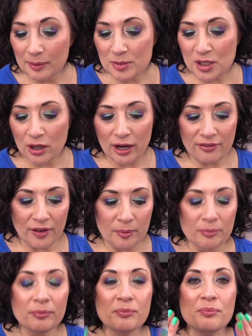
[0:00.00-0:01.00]
I'm sorry if
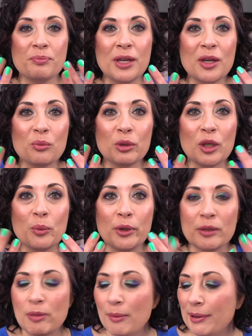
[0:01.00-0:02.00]
I'm being really
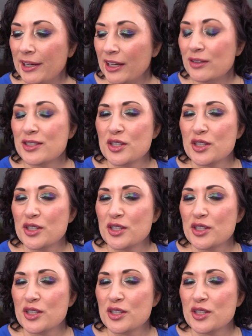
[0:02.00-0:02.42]
weird about my nails.